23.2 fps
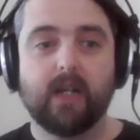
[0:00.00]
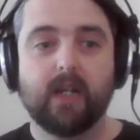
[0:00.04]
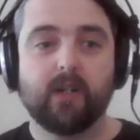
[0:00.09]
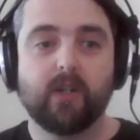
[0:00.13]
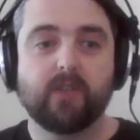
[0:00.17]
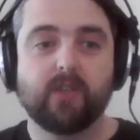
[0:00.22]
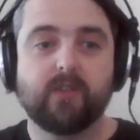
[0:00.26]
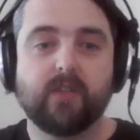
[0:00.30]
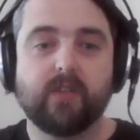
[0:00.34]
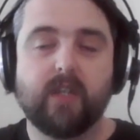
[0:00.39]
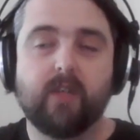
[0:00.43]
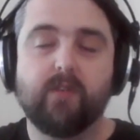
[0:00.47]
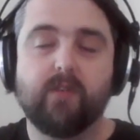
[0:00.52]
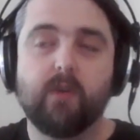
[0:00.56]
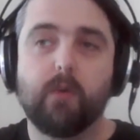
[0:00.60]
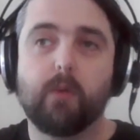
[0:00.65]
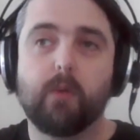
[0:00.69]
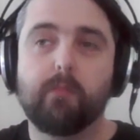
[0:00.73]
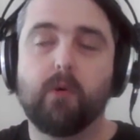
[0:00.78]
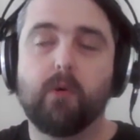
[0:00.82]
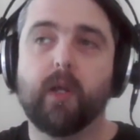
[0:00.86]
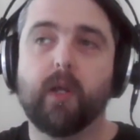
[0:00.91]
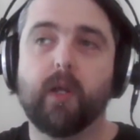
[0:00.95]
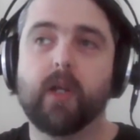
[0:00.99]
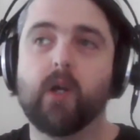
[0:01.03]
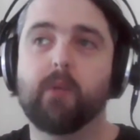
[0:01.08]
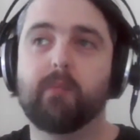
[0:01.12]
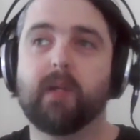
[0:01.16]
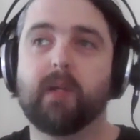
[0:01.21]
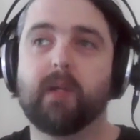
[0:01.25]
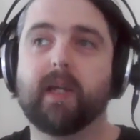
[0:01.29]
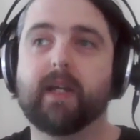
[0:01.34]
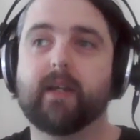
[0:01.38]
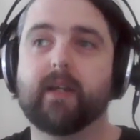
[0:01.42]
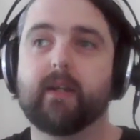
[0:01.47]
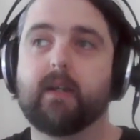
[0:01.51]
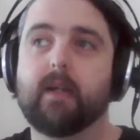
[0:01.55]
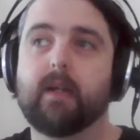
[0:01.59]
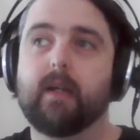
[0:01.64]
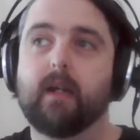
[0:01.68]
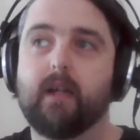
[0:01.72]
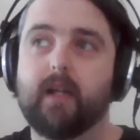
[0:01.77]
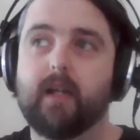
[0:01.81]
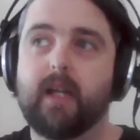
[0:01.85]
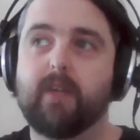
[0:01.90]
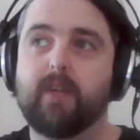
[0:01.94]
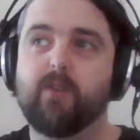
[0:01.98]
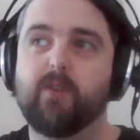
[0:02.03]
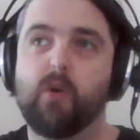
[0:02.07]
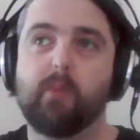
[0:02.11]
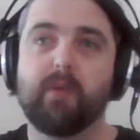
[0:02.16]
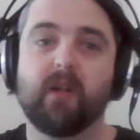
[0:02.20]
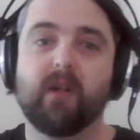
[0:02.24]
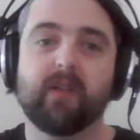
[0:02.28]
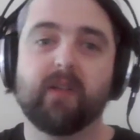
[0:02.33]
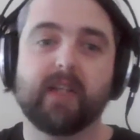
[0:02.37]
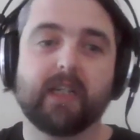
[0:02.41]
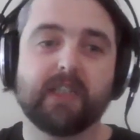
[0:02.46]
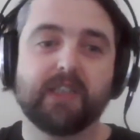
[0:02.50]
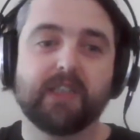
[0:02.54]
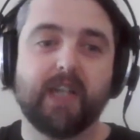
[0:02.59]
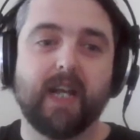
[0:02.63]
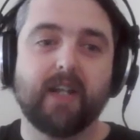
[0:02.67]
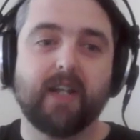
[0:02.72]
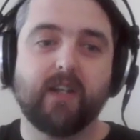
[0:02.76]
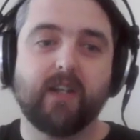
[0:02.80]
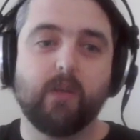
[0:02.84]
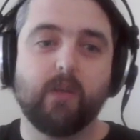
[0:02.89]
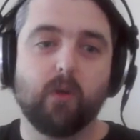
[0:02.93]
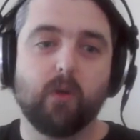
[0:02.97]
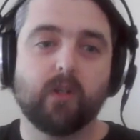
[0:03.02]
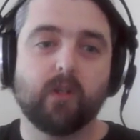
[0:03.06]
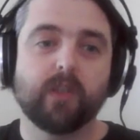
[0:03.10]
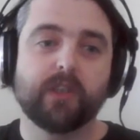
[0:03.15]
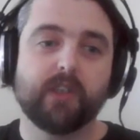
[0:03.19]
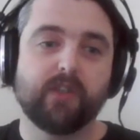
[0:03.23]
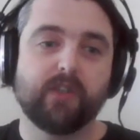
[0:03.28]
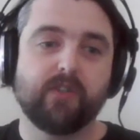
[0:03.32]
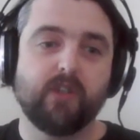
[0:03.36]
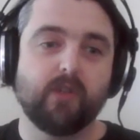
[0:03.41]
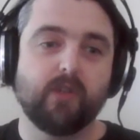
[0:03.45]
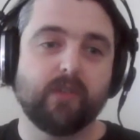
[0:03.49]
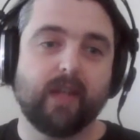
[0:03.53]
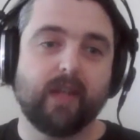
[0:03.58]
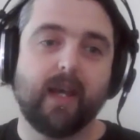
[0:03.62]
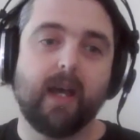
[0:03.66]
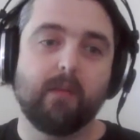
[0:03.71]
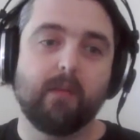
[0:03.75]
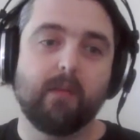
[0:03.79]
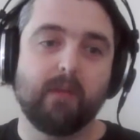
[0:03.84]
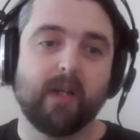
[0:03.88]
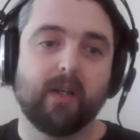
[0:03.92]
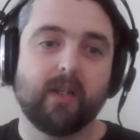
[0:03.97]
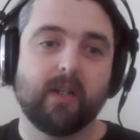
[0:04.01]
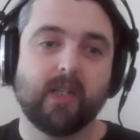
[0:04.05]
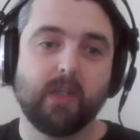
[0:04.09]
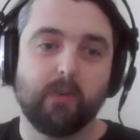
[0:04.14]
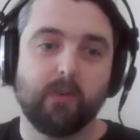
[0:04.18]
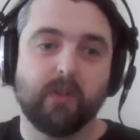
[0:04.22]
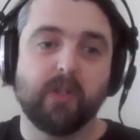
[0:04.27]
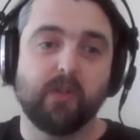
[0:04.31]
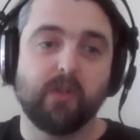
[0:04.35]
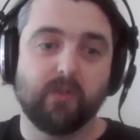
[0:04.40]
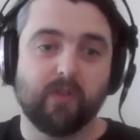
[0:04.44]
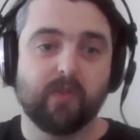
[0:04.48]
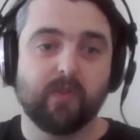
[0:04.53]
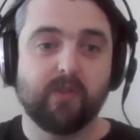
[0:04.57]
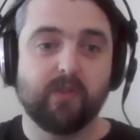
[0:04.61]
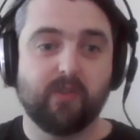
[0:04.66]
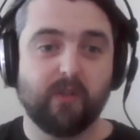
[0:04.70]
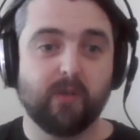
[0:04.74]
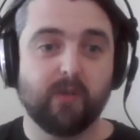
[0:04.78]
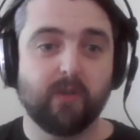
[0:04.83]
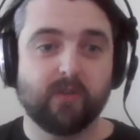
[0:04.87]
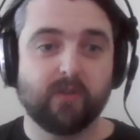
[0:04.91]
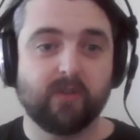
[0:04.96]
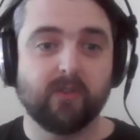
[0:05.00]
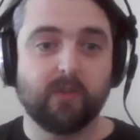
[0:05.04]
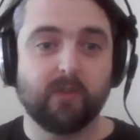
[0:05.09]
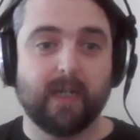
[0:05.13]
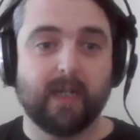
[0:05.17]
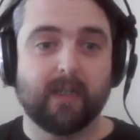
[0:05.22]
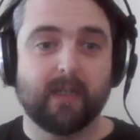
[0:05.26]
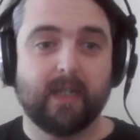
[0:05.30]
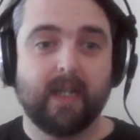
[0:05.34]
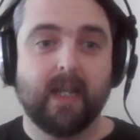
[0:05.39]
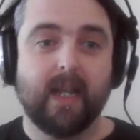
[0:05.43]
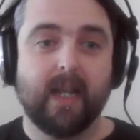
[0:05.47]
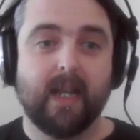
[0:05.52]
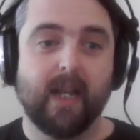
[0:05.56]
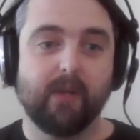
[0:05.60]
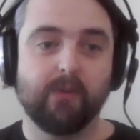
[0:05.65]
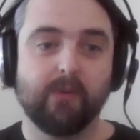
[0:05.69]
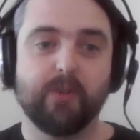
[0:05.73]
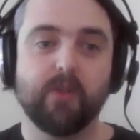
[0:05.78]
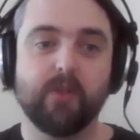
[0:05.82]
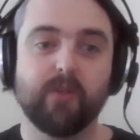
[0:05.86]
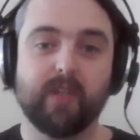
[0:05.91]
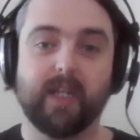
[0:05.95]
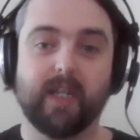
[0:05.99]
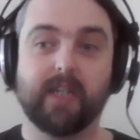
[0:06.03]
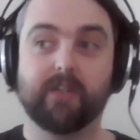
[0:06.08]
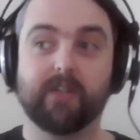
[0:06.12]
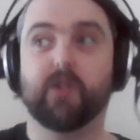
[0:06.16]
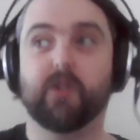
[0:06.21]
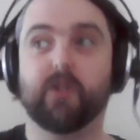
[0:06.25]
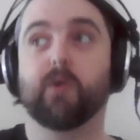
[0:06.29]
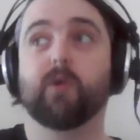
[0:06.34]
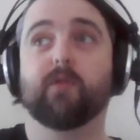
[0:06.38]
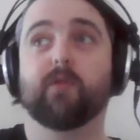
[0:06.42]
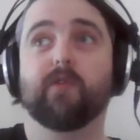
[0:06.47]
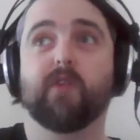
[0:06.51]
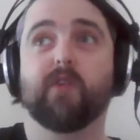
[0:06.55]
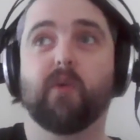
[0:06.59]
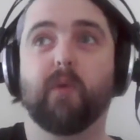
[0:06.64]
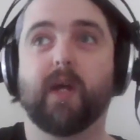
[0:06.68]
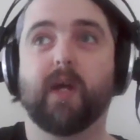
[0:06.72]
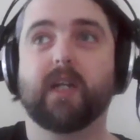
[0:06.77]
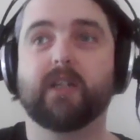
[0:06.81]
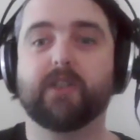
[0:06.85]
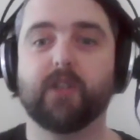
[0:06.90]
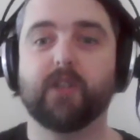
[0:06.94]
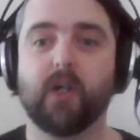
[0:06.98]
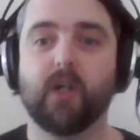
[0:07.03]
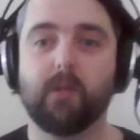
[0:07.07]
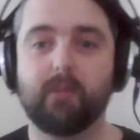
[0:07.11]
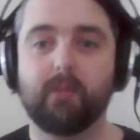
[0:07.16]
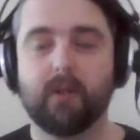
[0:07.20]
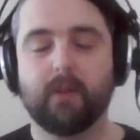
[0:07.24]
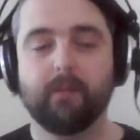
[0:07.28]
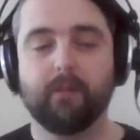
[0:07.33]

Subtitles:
Because if you were building a shed, you wouldn't just use a hammer. You would use other tools as well, and you'd use each tool for the right job.